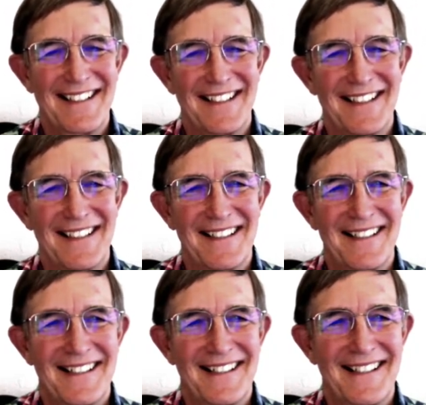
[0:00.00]

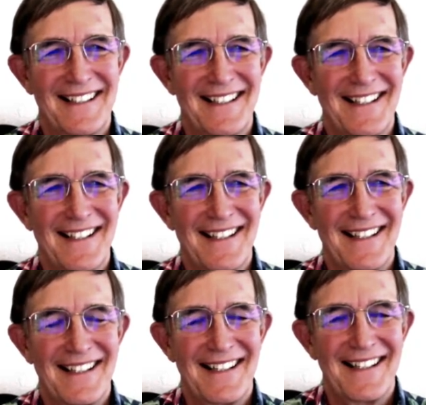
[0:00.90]

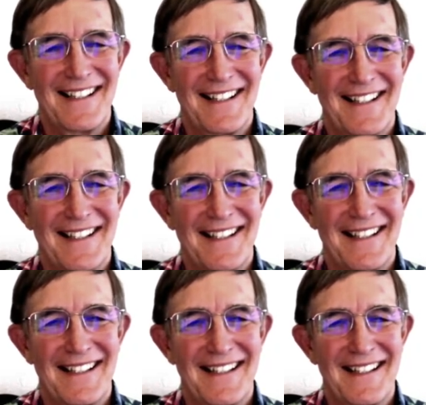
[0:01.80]

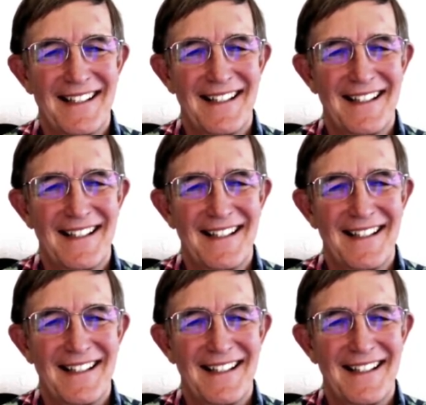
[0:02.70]
(not speaking)